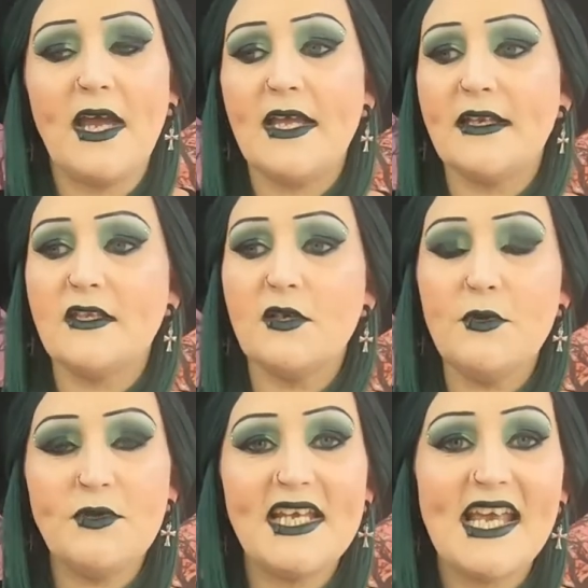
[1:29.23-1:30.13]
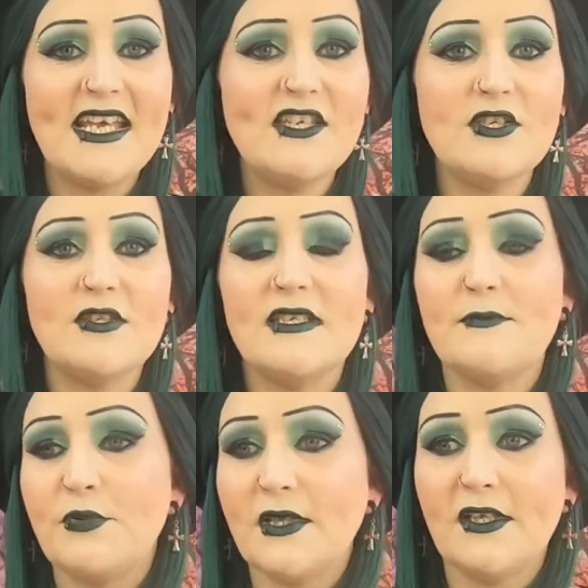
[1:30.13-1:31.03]
and communication
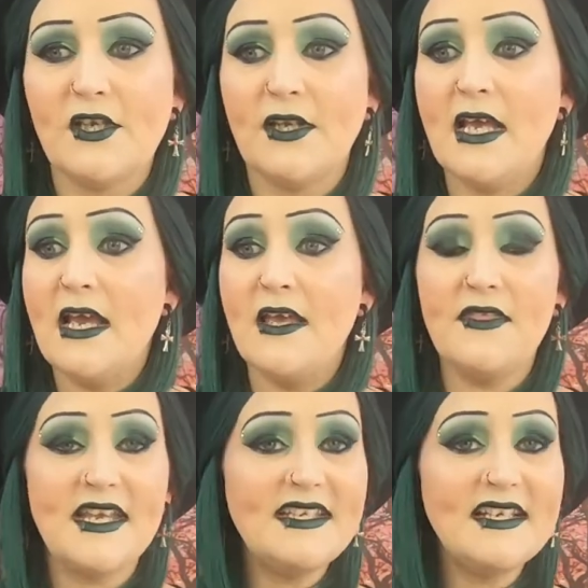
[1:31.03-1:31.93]
is brilliant. They